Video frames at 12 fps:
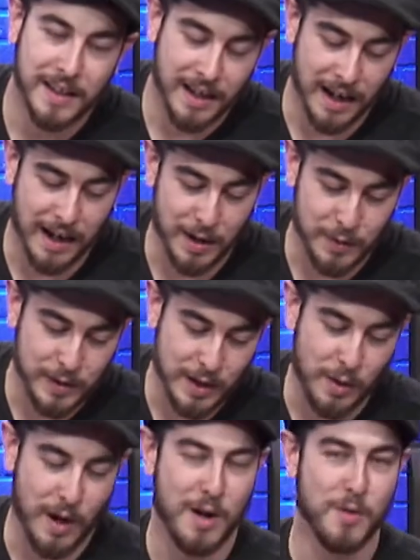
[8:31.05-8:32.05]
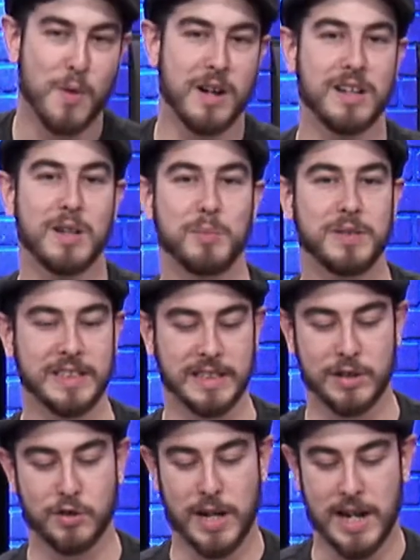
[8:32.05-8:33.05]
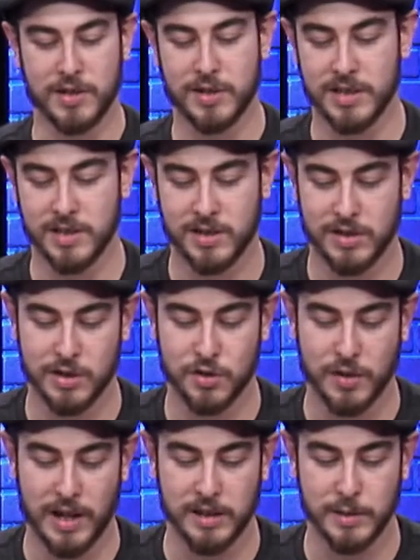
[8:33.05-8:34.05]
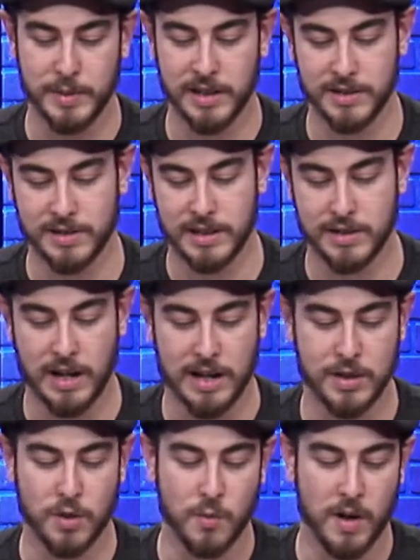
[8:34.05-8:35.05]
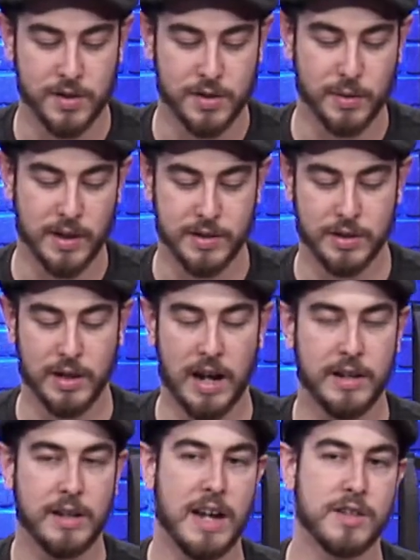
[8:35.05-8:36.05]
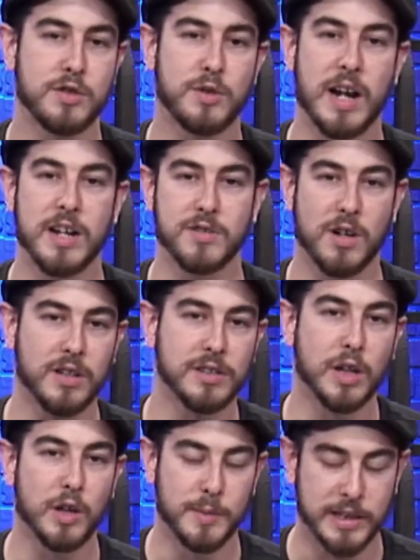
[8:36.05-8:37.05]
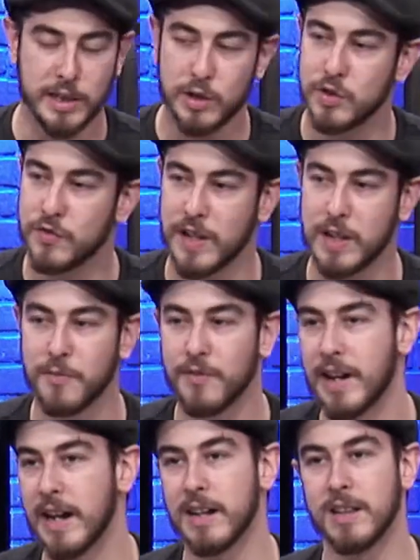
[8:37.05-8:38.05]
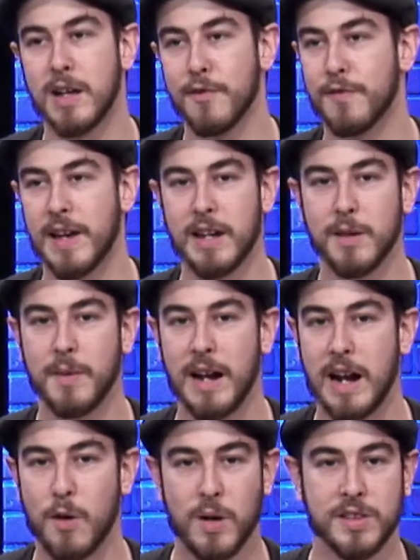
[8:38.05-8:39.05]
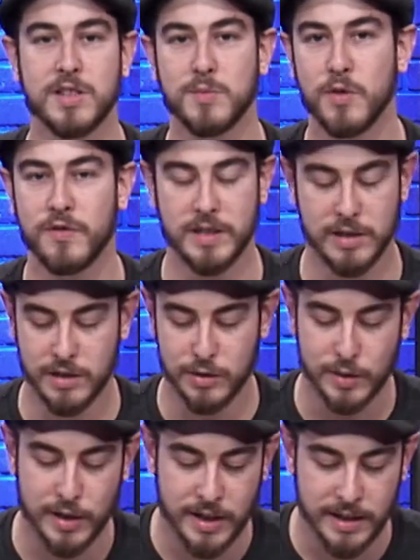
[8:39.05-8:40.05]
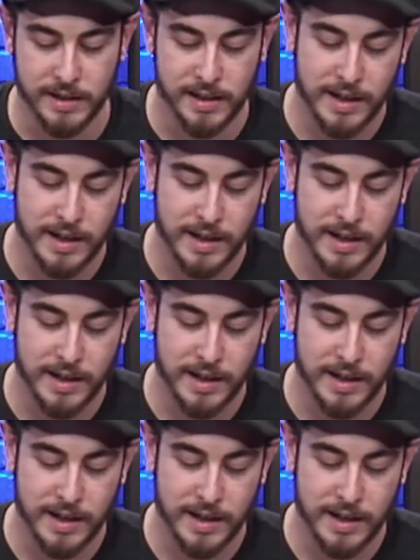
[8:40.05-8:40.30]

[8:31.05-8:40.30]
Uh, you know, I don't want to completely trash this this trailer because I I don't want to. I do. I, as you guys all know, I'm a huge Venom fan. I love Venom, and I want this movie to do good.